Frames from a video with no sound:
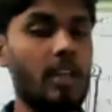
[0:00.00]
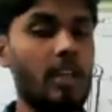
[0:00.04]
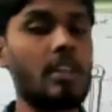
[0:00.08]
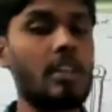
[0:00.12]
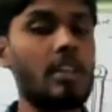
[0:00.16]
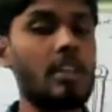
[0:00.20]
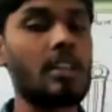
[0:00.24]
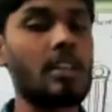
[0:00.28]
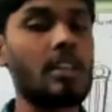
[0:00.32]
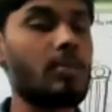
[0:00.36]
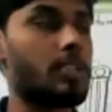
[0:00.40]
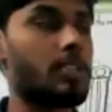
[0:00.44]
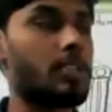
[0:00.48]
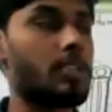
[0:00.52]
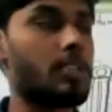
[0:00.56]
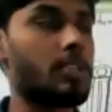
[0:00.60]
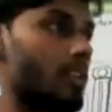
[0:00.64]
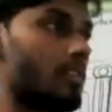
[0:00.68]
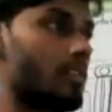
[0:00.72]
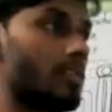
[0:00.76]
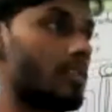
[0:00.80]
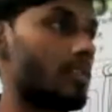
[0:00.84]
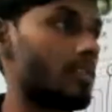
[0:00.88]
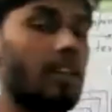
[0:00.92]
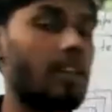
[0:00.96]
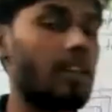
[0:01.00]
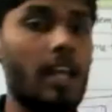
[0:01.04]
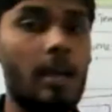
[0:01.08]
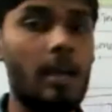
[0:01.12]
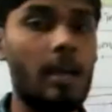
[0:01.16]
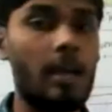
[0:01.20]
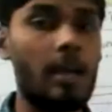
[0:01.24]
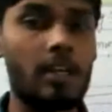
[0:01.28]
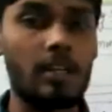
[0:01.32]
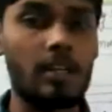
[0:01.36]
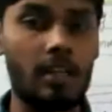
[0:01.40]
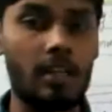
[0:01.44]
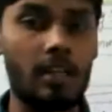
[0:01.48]
any substance in
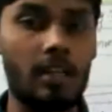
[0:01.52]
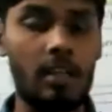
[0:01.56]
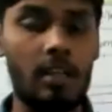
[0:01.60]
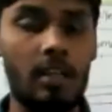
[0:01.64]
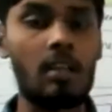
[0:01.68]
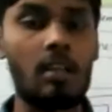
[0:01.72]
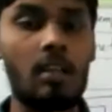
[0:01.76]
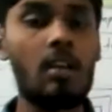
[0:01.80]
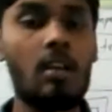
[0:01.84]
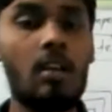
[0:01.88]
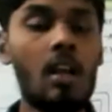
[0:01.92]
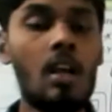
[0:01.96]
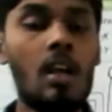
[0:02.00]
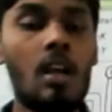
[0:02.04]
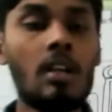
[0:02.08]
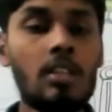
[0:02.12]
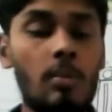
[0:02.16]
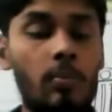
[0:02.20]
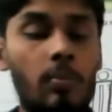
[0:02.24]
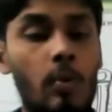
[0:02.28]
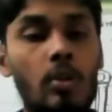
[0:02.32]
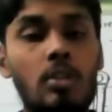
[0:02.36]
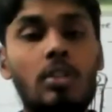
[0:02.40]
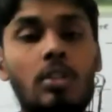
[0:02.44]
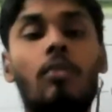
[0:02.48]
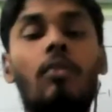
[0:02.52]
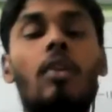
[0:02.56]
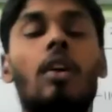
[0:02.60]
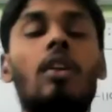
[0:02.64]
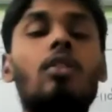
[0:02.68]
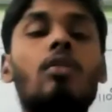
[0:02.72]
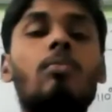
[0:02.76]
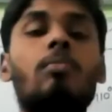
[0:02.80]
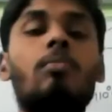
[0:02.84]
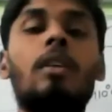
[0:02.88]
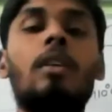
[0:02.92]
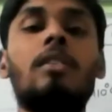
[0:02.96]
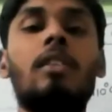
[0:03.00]
laboratory, suppose you want
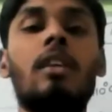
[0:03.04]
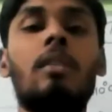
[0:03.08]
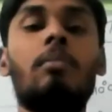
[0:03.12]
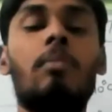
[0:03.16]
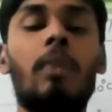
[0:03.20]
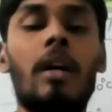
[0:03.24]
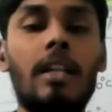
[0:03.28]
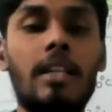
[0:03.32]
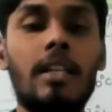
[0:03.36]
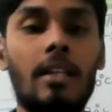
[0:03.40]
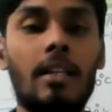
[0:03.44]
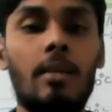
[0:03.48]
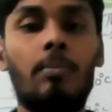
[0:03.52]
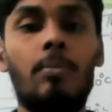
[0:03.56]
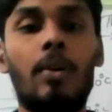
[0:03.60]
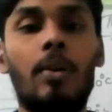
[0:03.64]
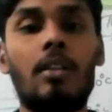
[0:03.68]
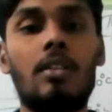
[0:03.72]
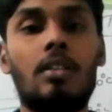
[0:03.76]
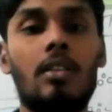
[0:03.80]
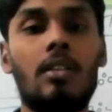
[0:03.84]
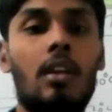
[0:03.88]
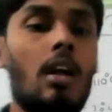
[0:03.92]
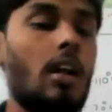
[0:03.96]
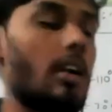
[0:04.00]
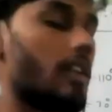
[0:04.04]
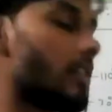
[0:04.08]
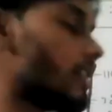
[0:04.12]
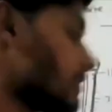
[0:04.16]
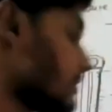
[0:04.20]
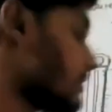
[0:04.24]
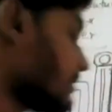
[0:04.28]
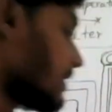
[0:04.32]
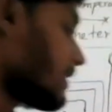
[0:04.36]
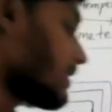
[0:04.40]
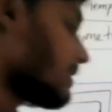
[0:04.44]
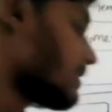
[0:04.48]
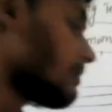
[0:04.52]
to measure my temperature or else
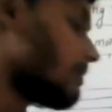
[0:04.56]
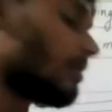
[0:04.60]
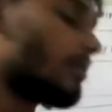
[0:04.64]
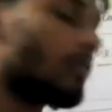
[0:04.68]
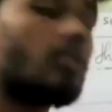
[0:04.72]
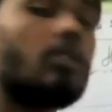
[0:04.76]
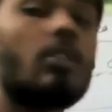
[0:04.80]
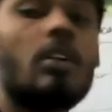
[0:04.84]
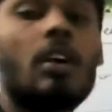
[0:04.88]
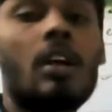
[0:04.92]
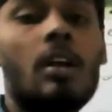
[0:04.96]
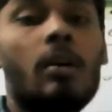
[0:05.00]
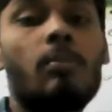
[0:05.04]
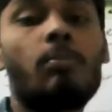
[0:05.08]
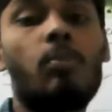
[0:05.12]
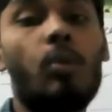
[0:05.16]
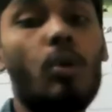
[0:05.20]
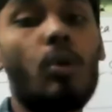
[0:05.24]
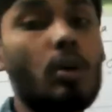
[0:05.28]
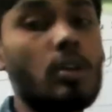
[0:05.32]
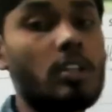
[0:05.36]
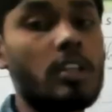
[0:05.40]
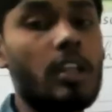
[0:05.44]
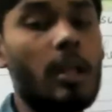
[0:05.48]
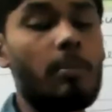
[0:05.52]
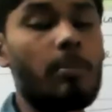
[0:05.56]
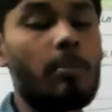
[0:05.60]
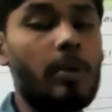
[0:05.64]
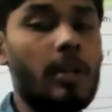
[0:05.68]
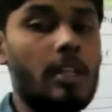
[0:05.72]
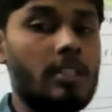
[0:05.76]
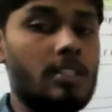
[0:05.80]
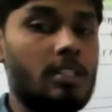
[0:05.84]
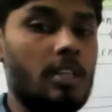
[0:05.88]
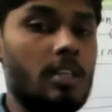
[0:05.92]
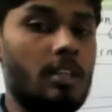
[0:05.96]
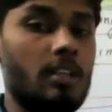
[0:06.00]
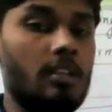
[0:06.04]
this board
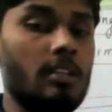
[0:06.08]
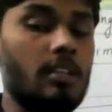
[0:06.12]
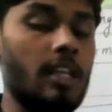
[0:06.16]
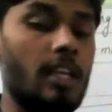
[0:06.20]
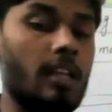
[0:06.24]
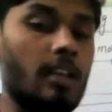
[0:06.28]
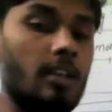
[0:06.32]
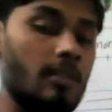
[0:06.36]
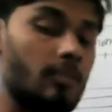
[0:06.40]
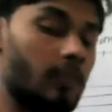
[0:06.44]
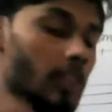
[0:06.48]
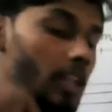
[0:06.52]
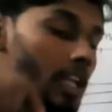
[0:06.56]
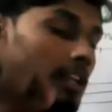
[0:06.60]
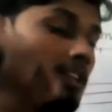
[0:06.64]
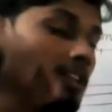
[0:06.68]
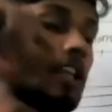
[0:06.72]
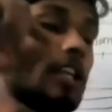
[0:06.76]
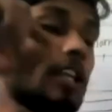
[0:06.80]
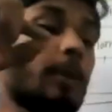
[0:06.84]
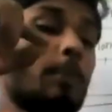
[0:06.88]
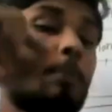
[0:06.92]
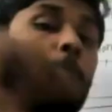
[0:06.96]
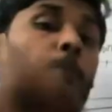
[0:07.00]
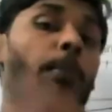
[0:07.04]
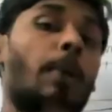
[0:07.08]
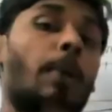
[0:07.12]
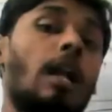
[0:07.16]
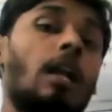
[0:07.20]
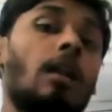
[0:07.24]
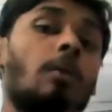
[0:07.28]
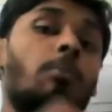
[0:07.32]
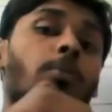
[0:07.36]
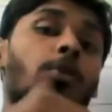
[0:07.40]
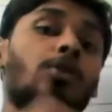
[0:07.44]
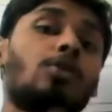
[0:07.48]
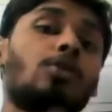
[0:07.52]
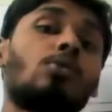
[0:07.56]
temperature, then that
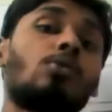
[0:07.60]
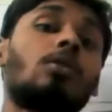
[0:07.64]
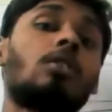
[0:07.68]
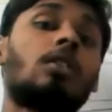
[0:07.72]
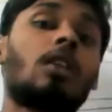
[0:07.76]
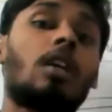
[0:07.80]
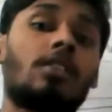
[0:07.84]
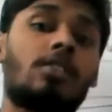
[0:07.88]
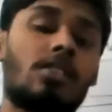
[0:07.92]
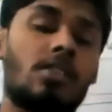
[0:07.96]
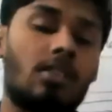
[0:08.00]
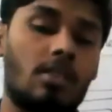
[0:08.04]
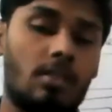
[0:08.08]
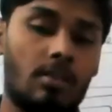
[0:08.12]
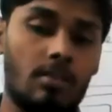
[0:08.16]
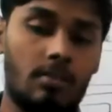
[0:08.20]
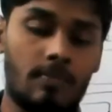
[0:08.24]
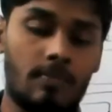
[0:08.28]
bulb should touch.